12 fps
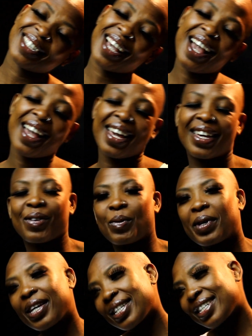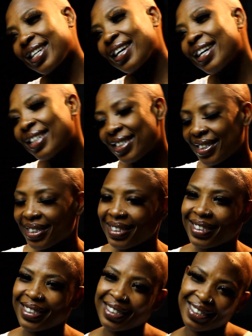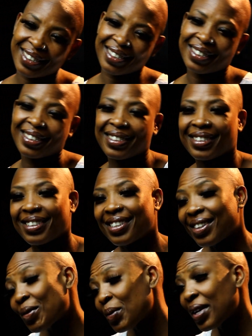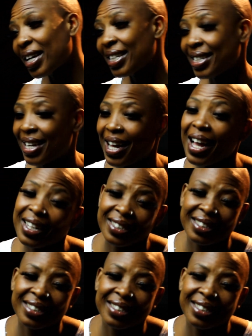Yay, we are done. We are done.